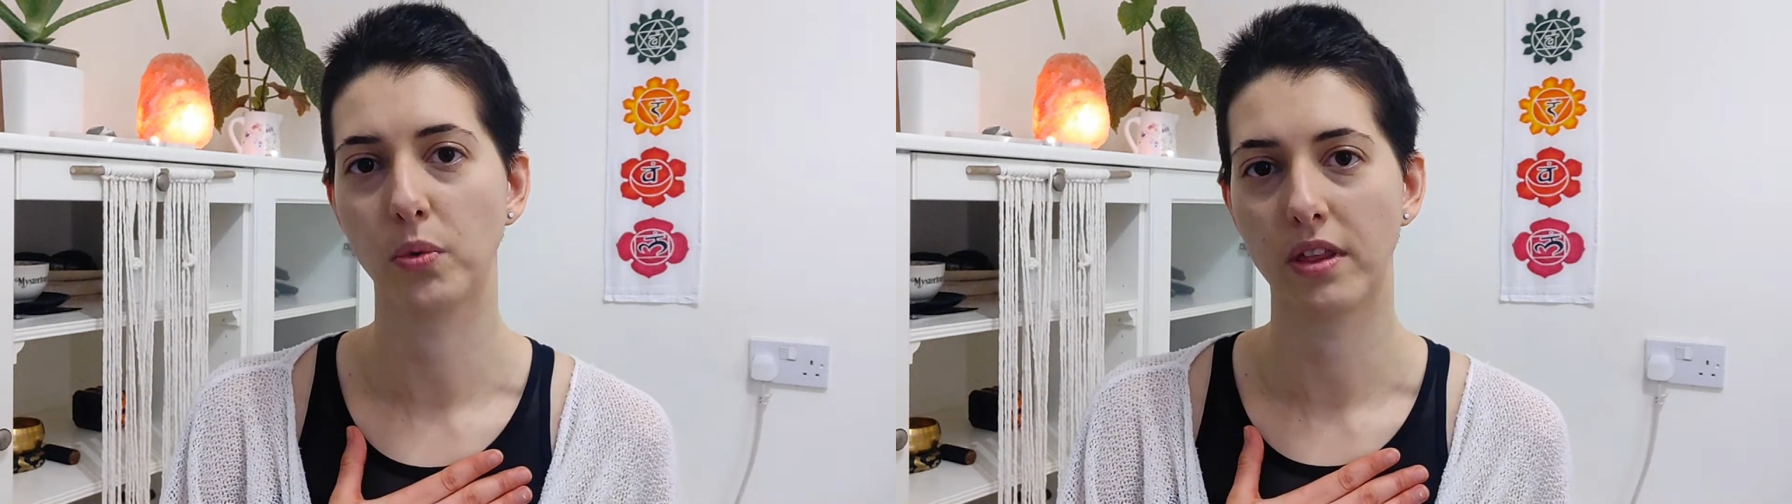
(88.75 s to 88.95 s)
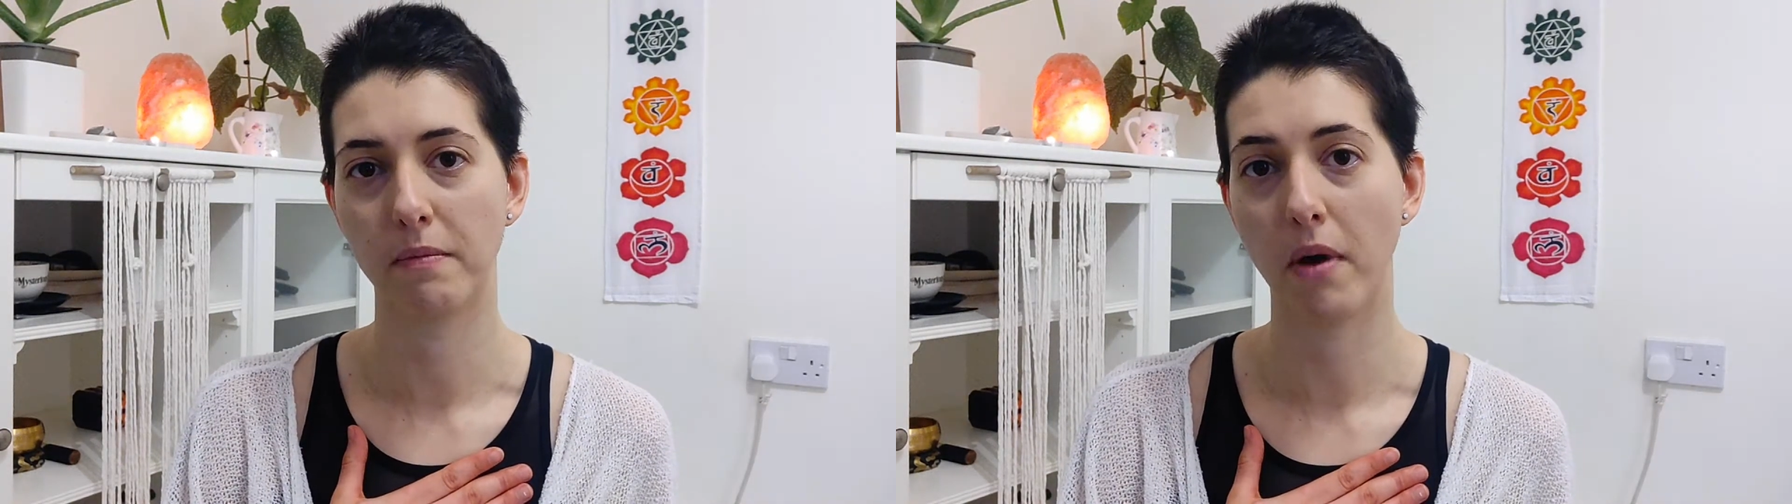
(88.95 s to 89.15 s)

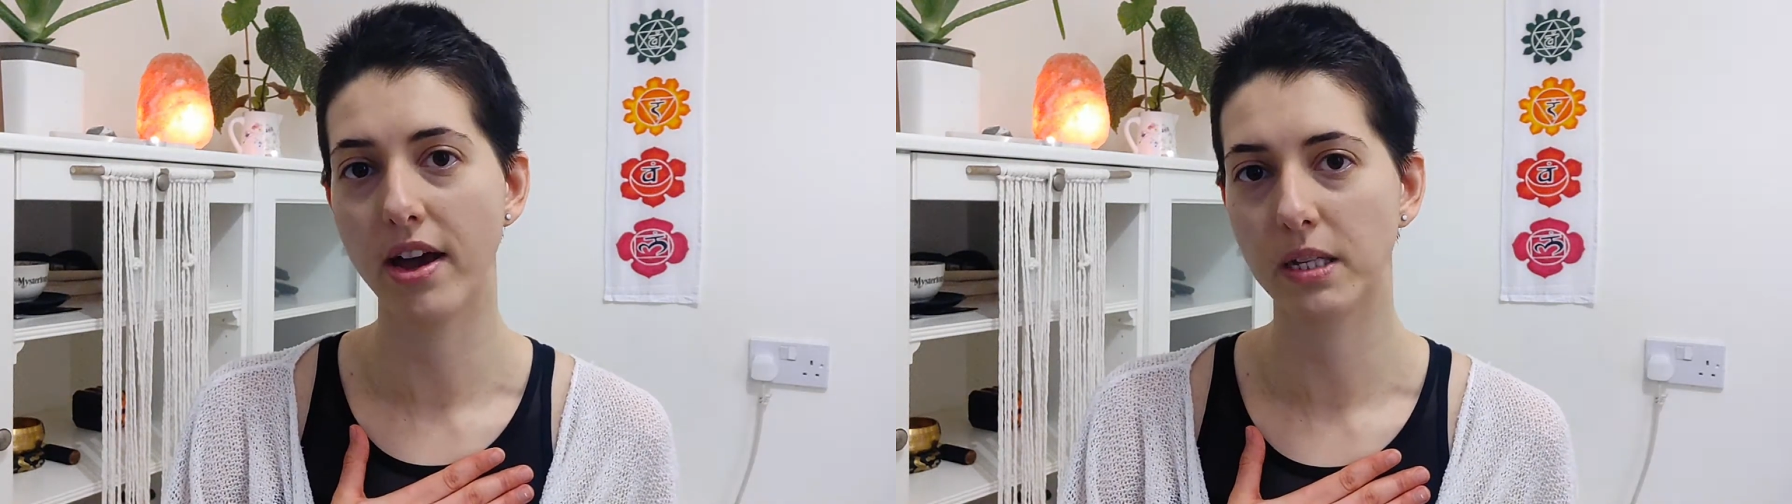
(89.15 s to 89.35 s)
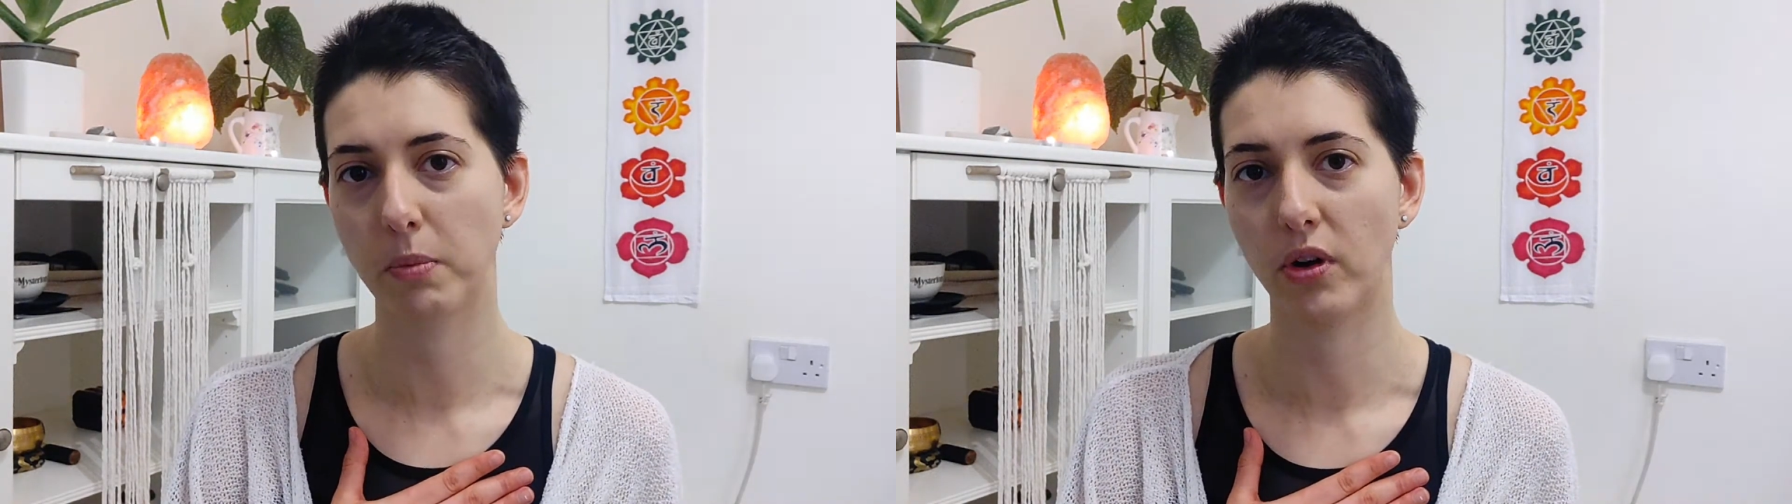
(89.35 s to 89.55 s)
with in my
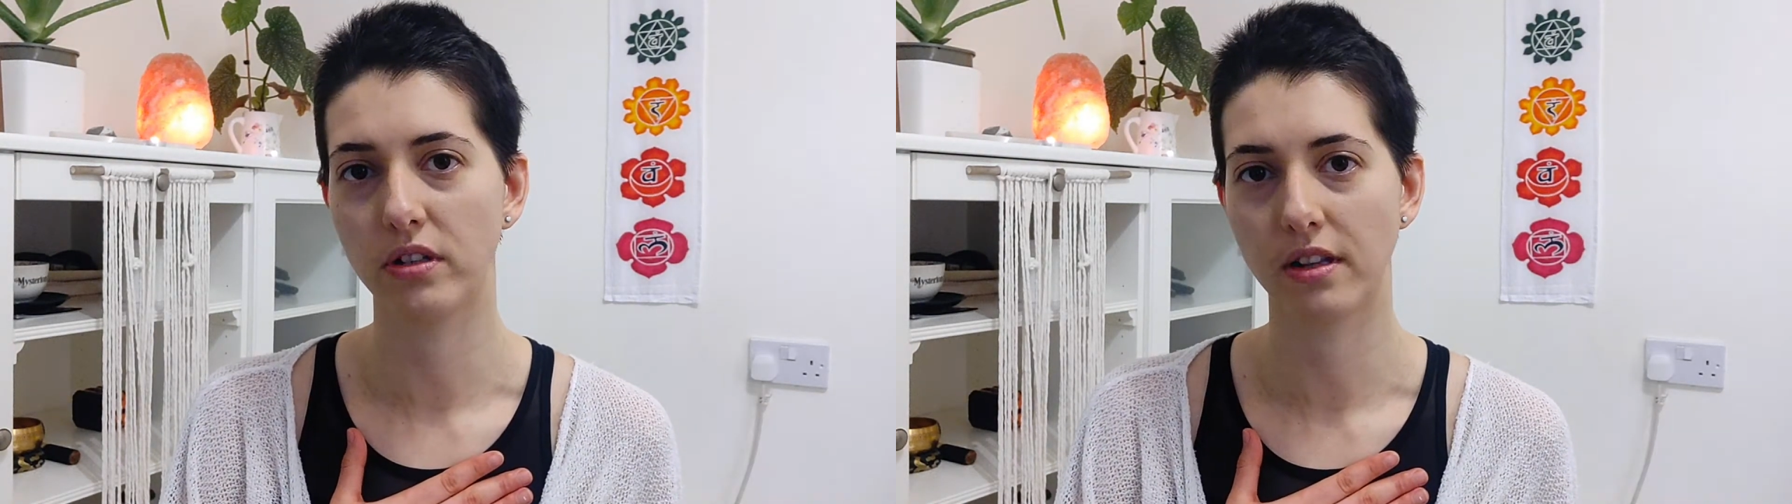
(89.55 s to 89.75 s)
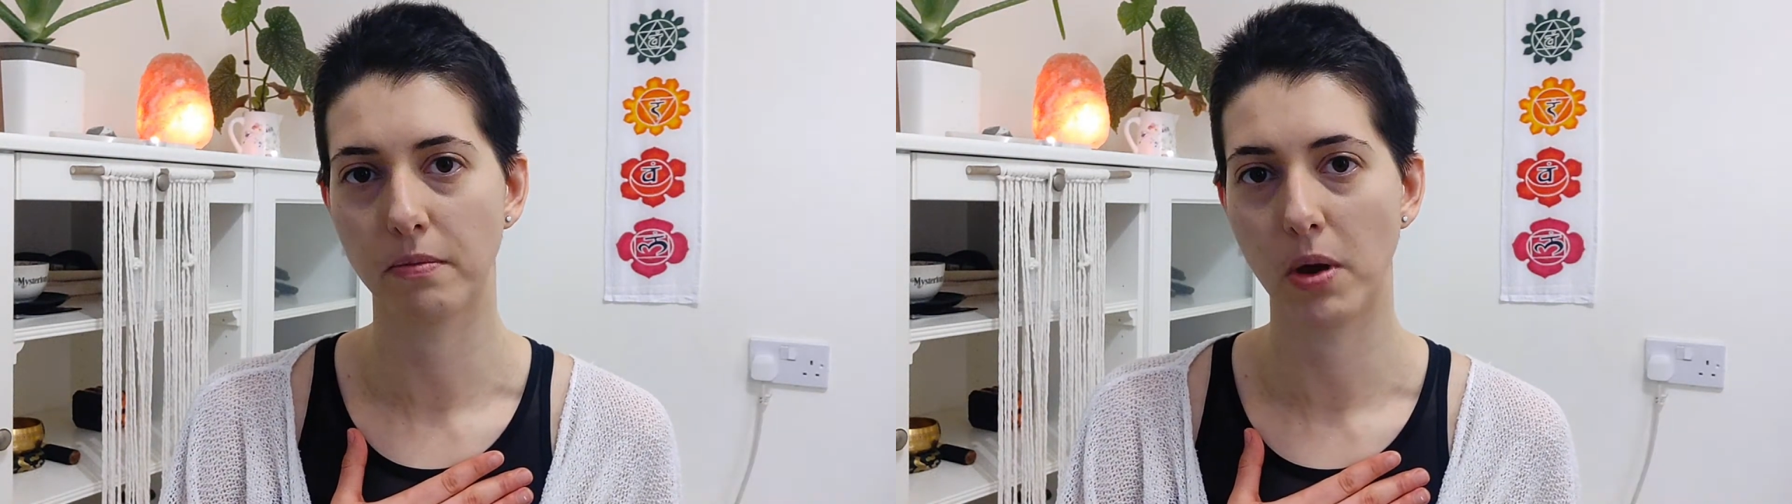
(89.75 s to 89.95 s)

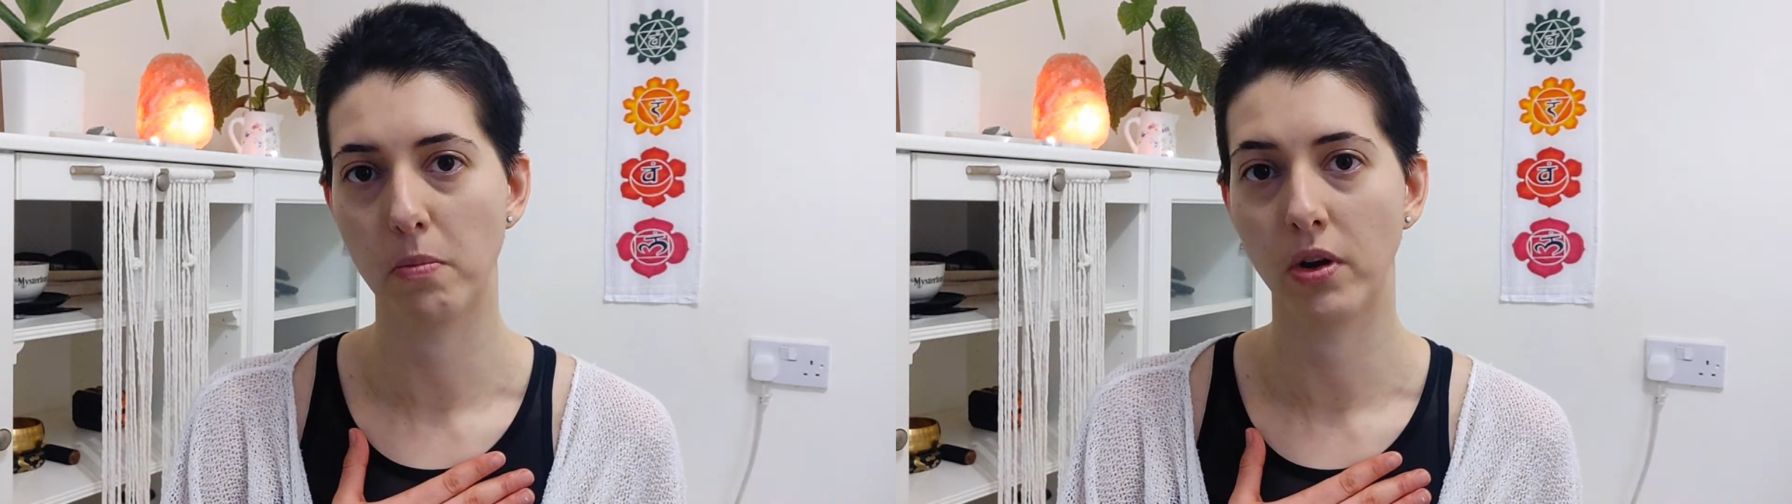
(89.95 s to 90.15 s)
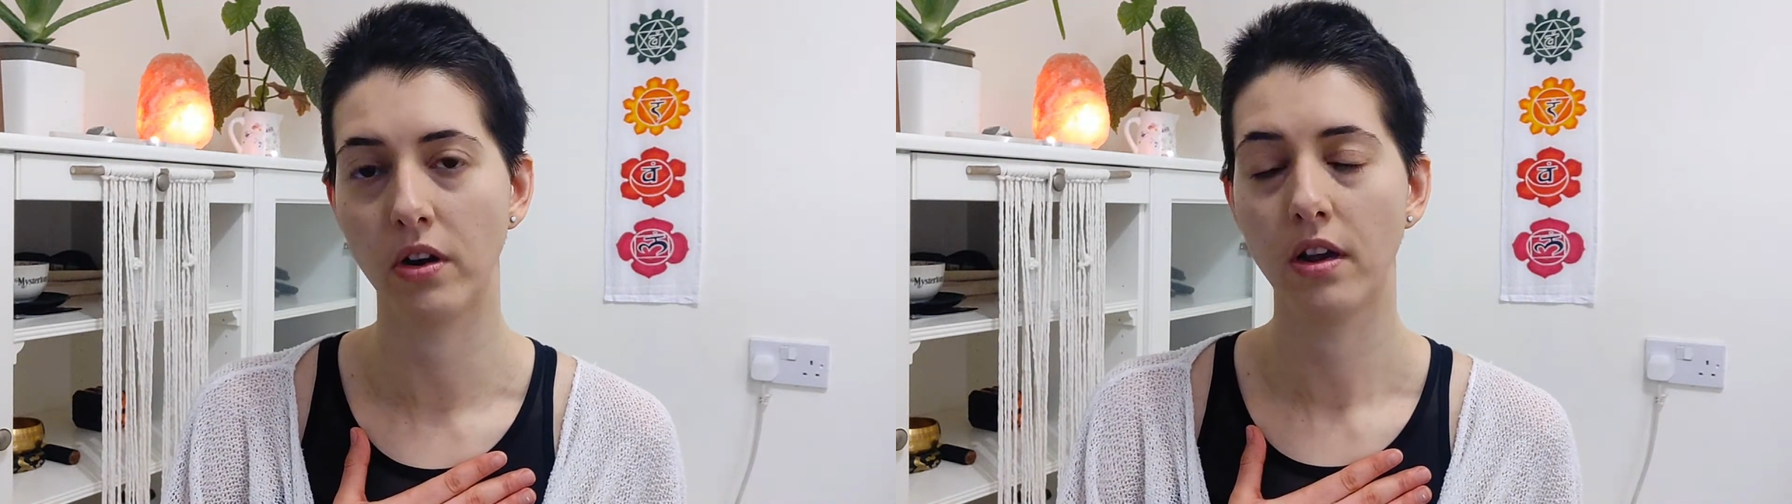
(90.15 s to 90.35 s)
experience at the
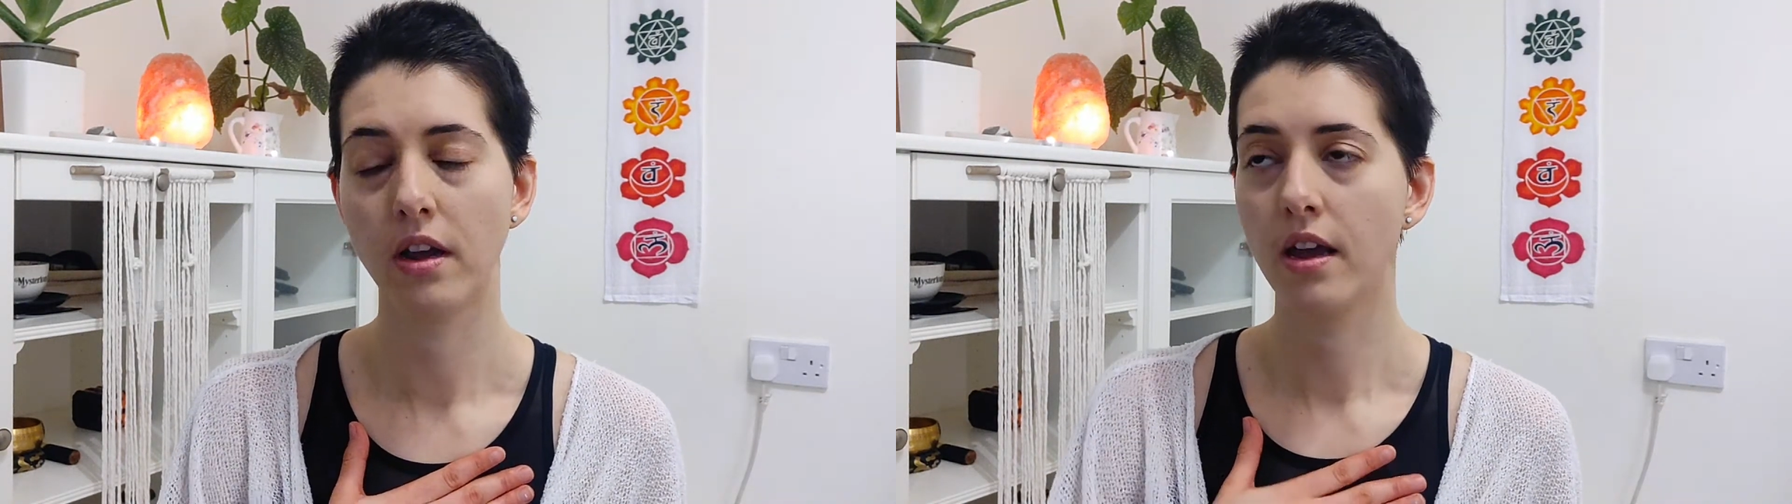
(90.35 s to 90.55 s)
moment.